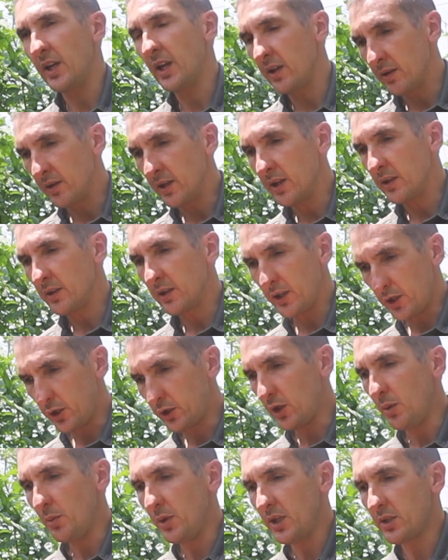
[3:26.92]
the
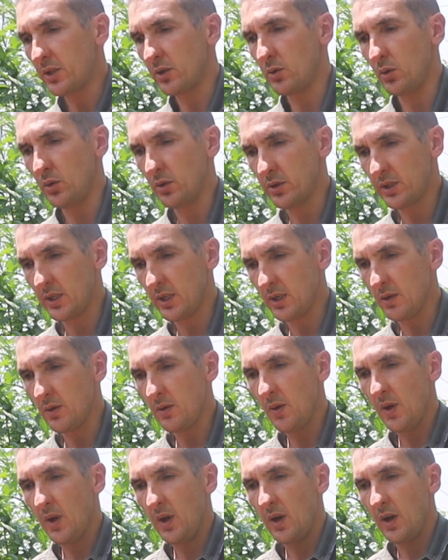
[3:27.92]
determinates is also,